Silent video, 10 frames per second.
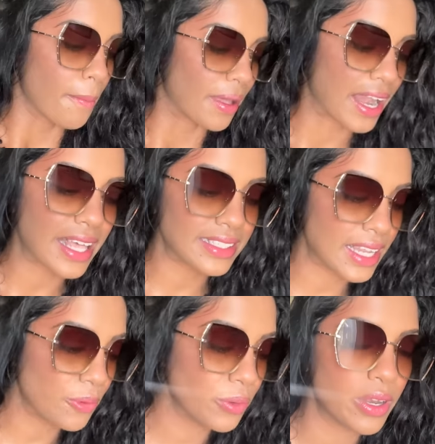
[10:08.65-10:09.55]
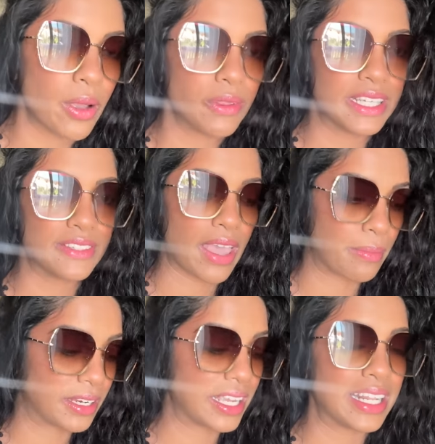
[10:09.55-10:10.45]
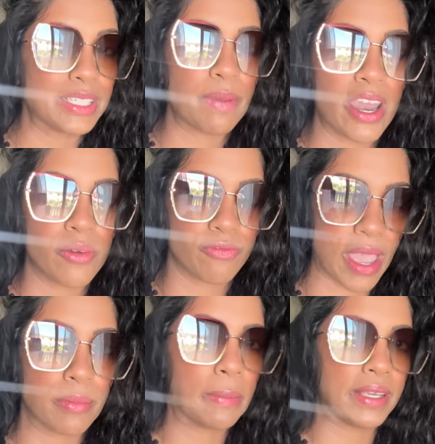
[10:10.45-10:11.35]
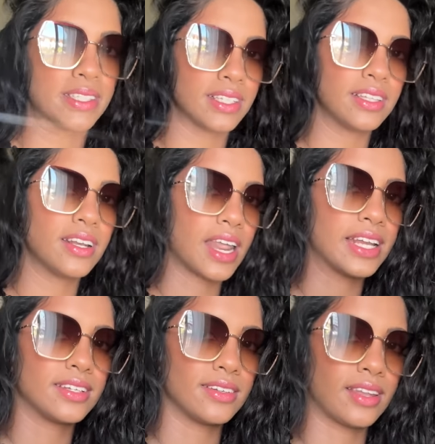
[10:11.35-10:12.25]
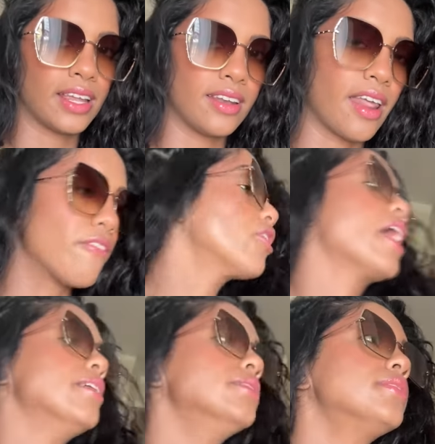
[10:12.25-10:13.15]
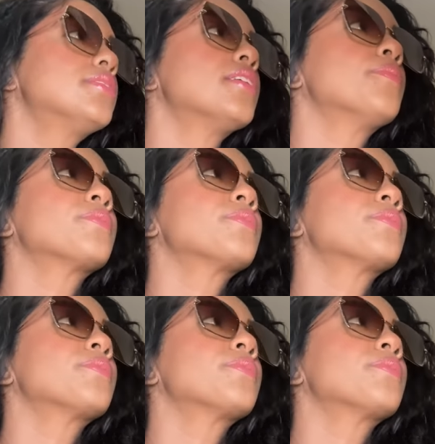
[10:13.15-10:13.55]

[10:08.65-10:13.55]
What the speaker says: But last night we went out with his family and his family basically the night like never ends.